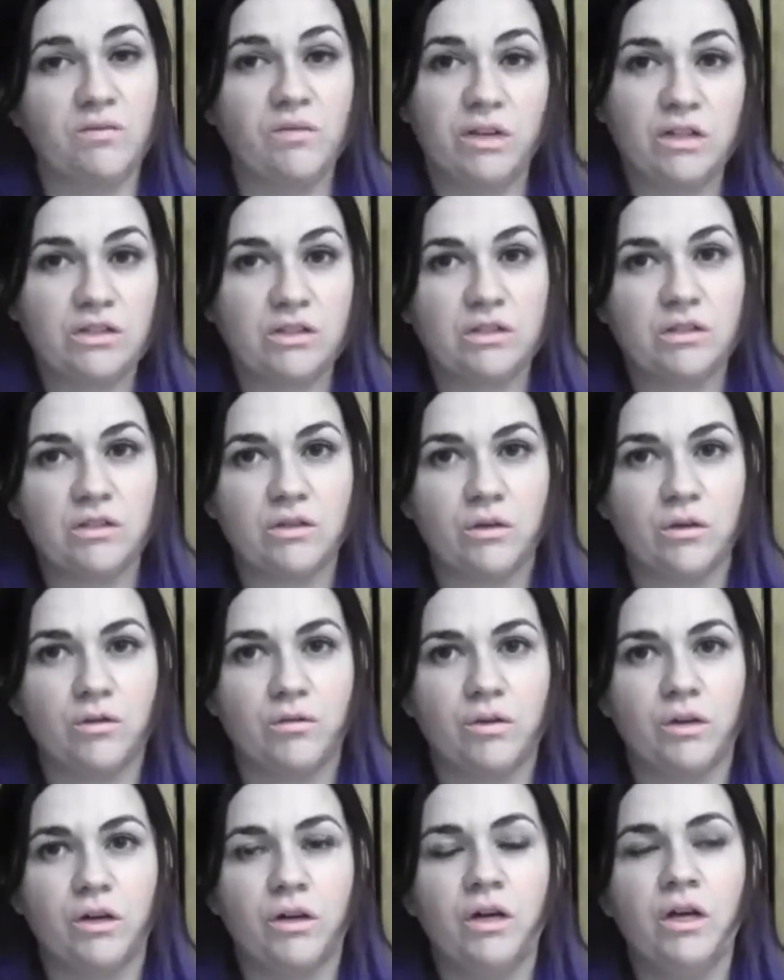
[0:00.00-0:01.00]
conventions are
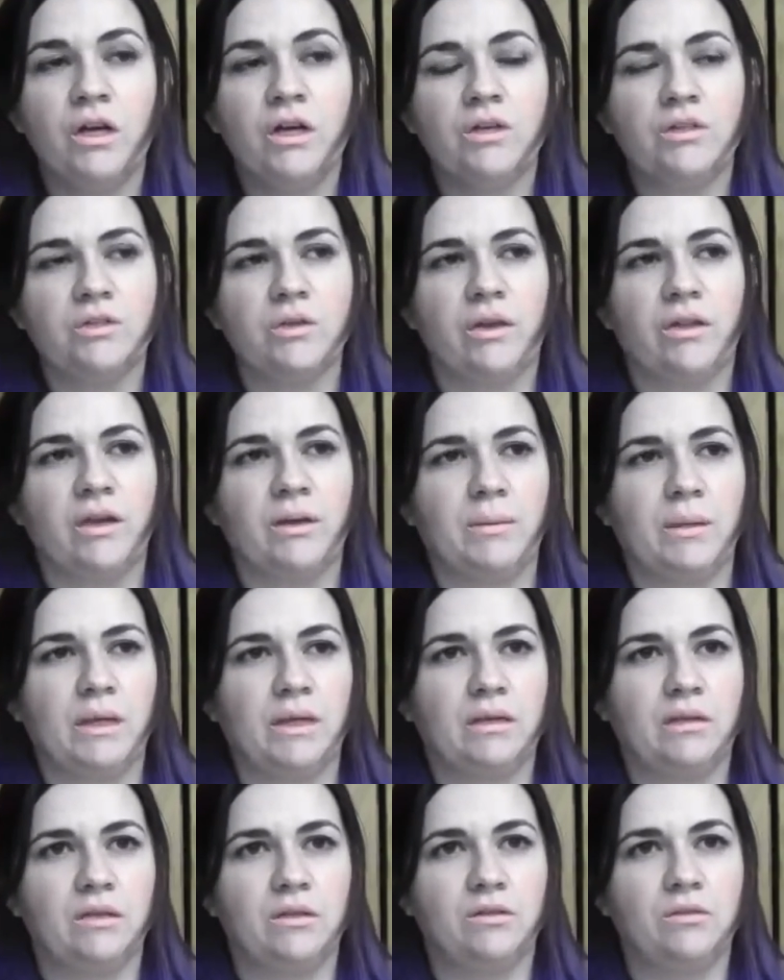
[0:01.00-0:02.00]
over. So I think I'm
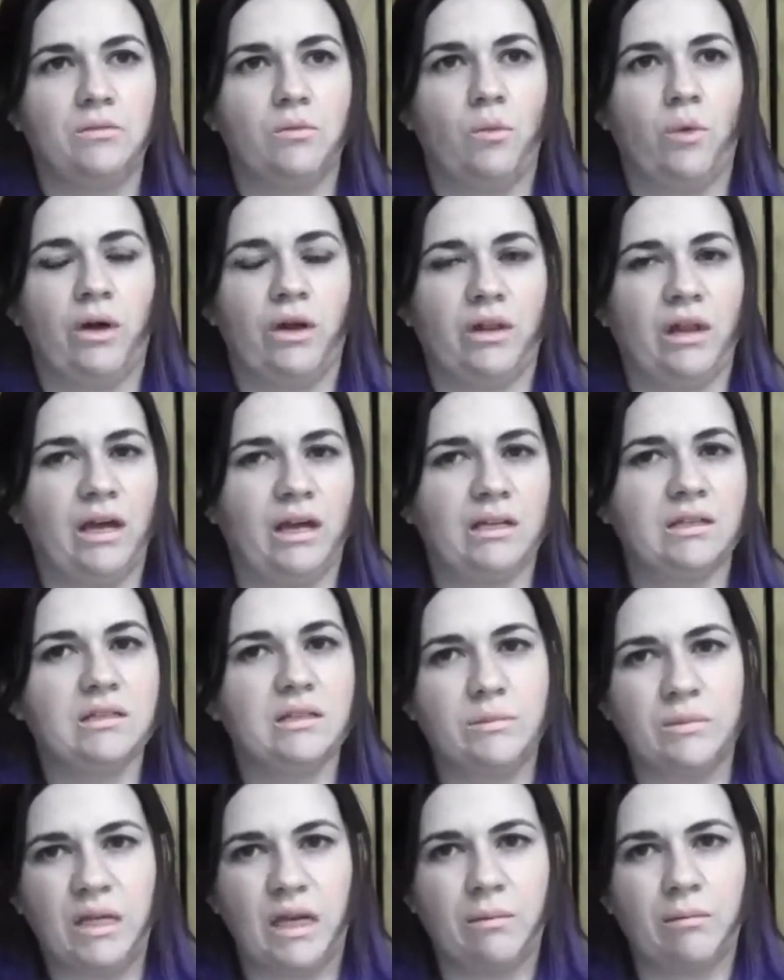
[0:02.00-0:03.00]
gonna wear that
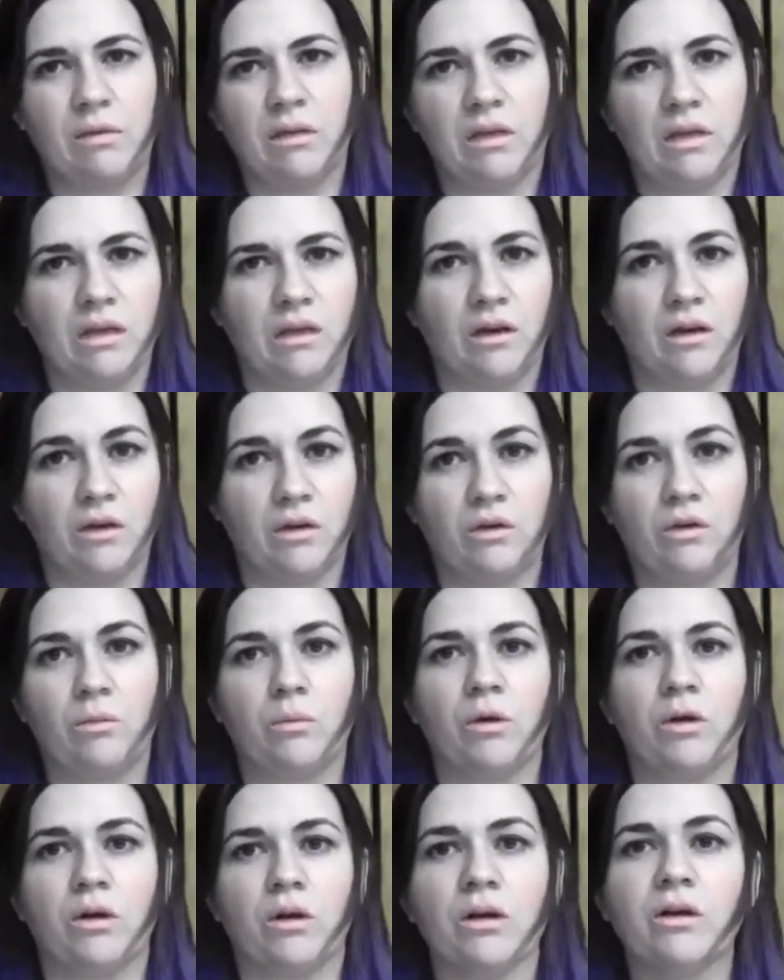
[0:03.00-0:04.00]
sometime in like
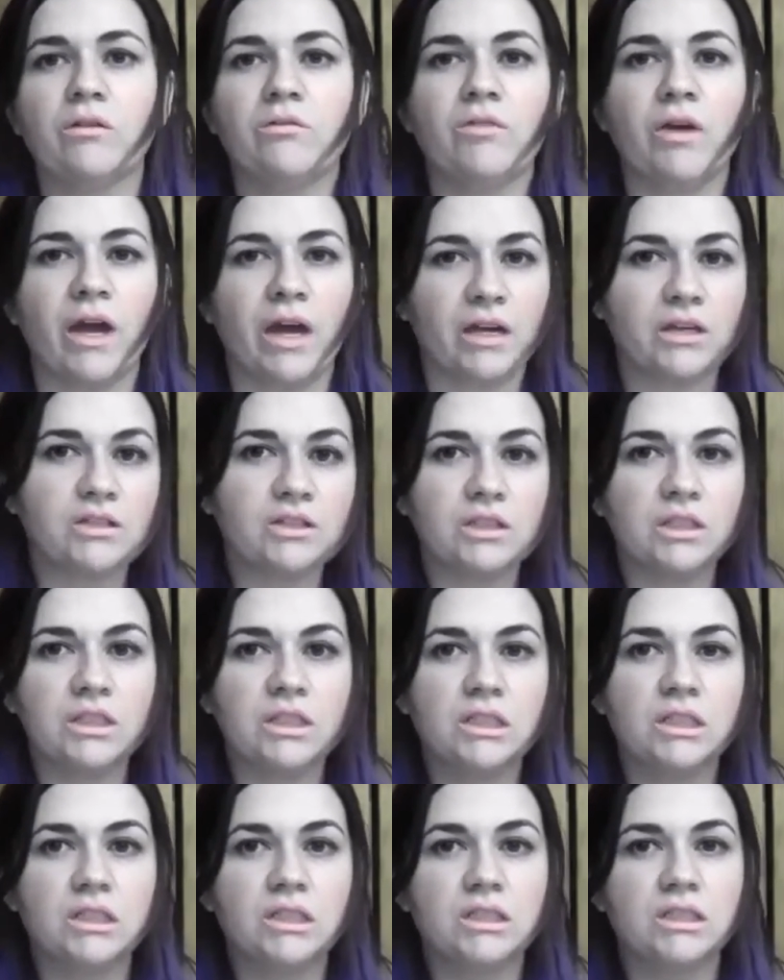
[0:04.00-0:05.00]
October if I
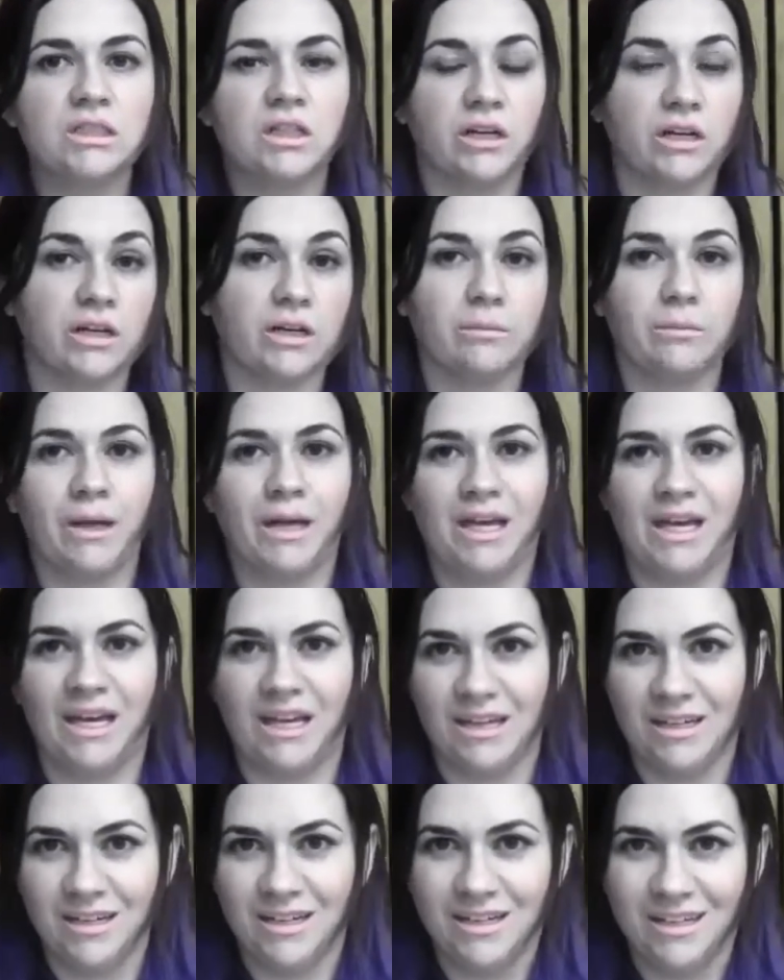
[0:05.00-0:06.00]
actually start and make
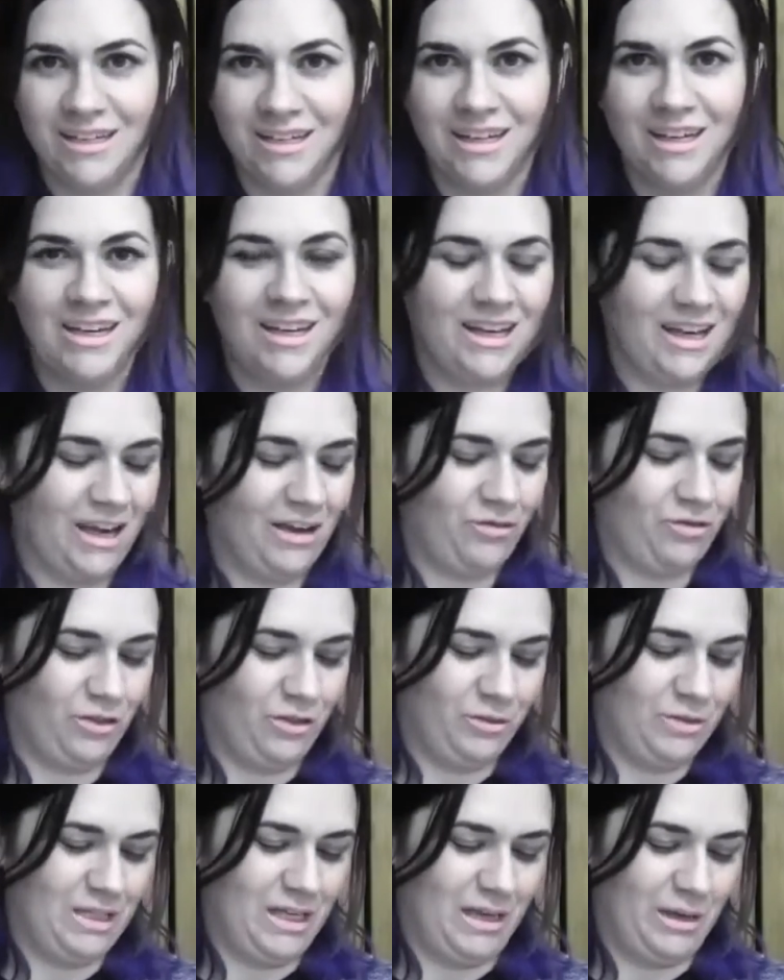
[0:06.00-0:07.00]
it,
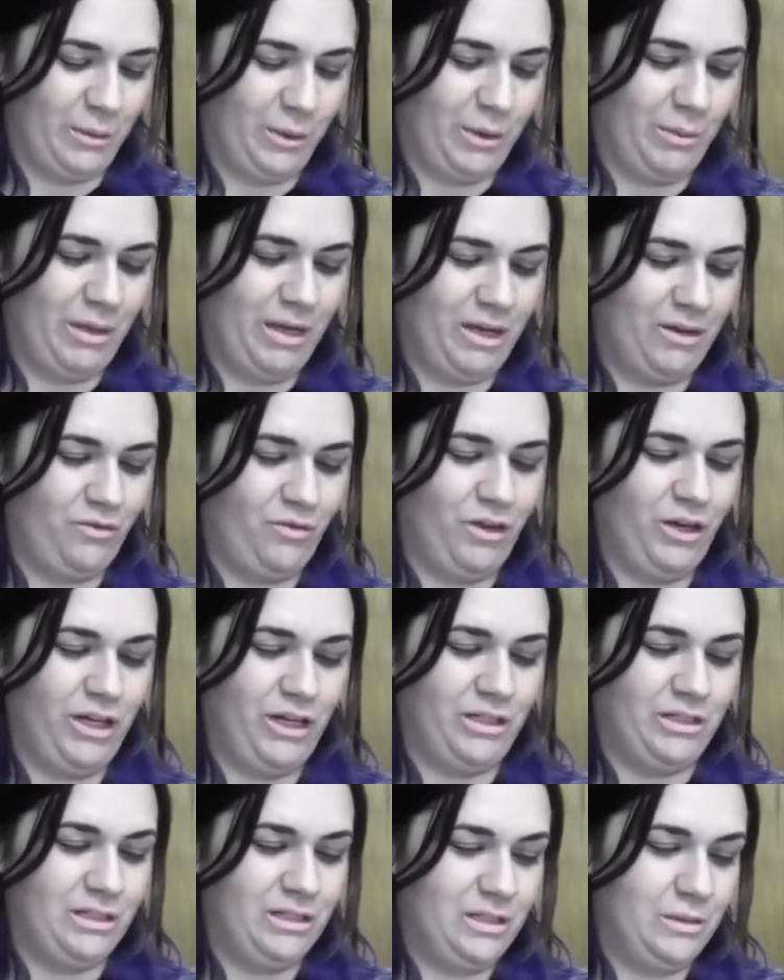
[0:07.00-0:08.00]
after saying I'm gonna make it for
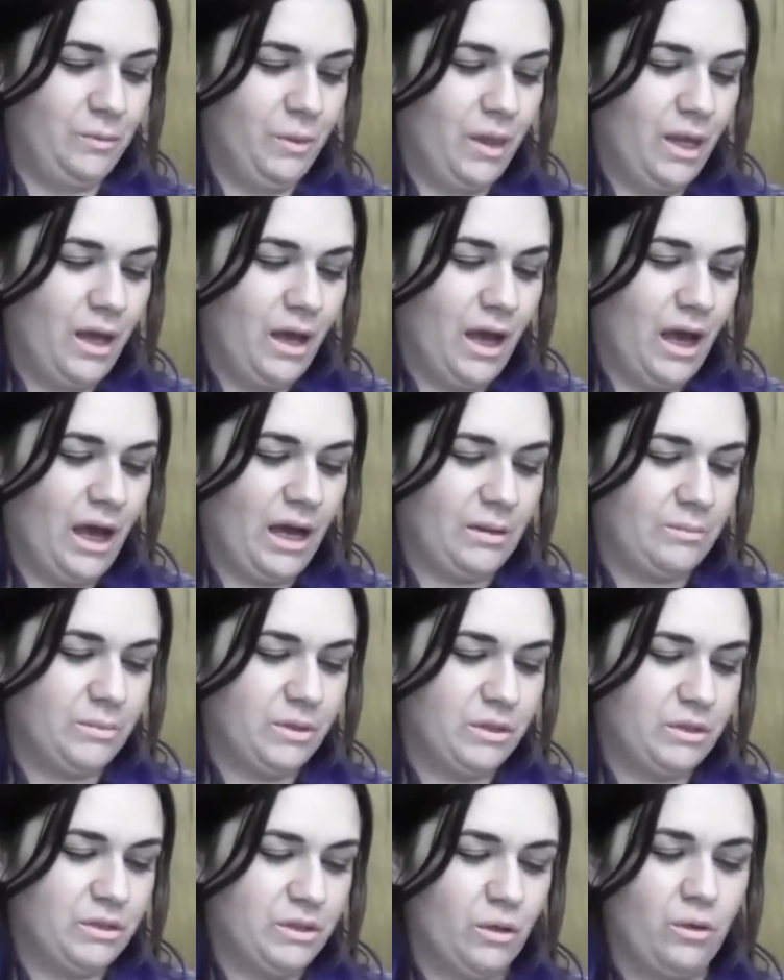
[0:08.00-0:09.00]
years.
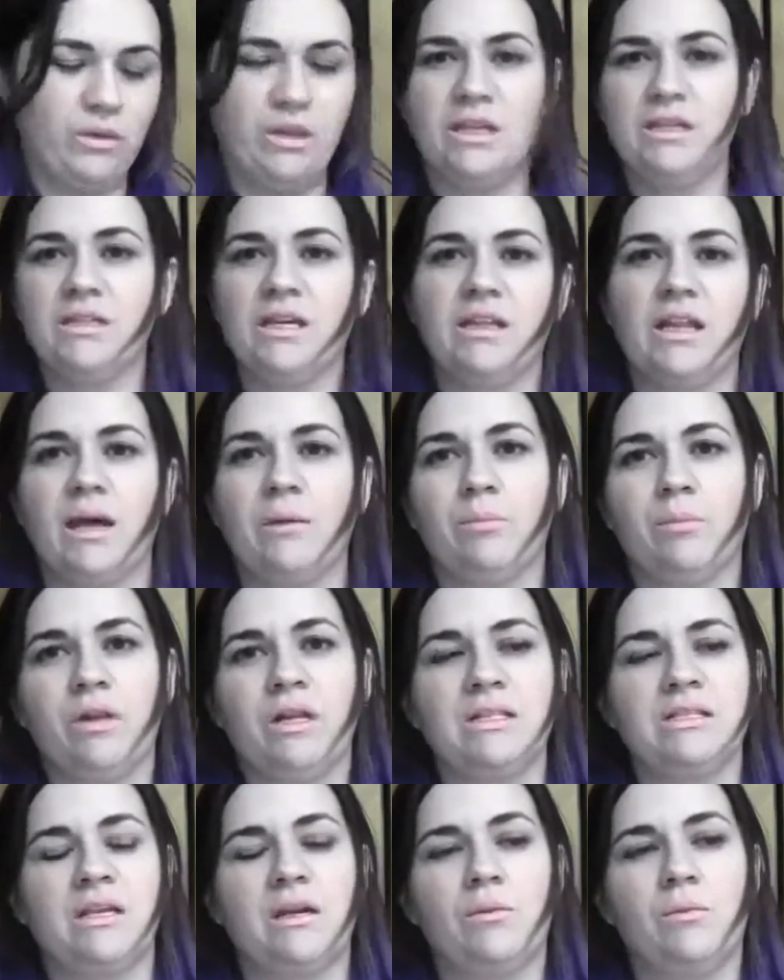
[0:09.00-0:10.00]
So things like that.
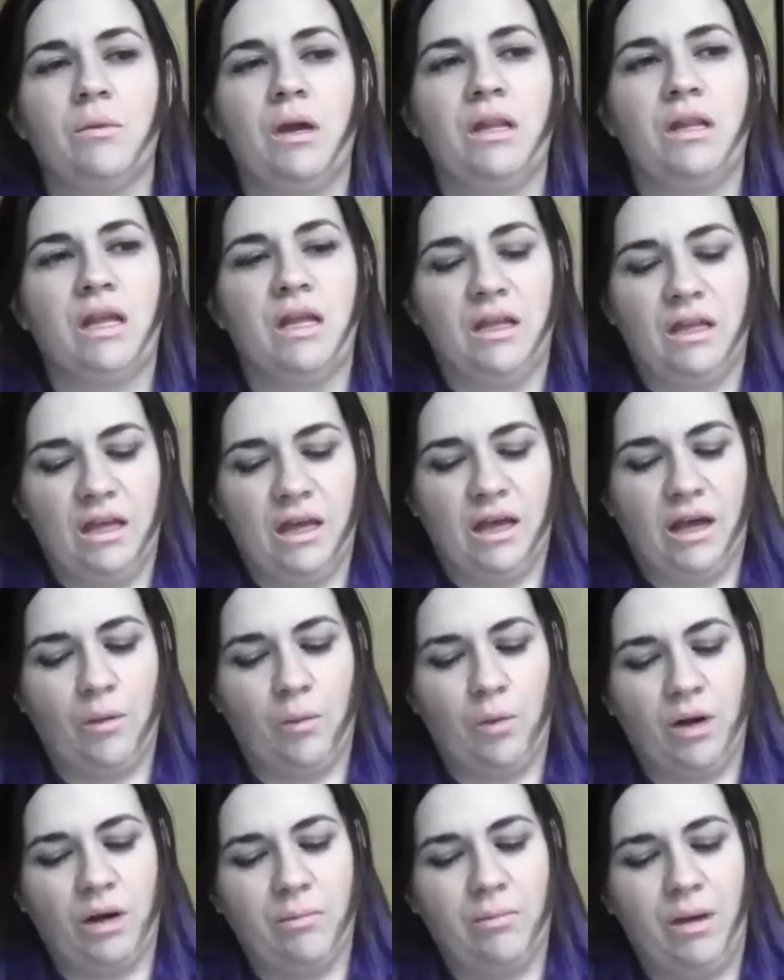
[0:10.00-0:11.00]
Plus I
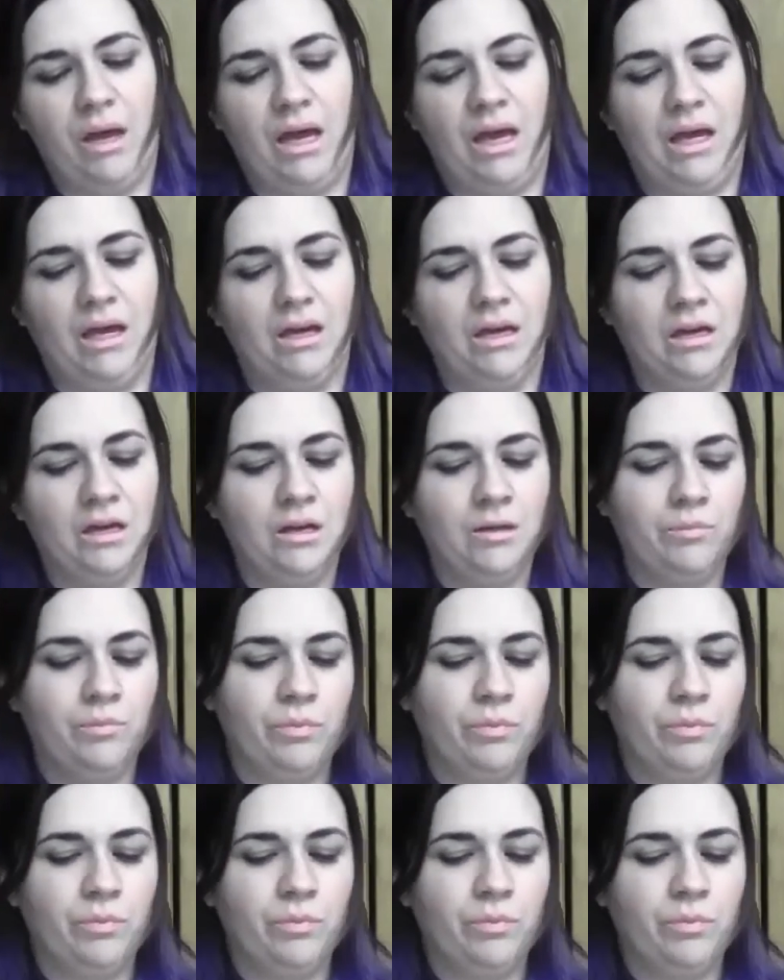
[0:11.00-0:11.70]
want to make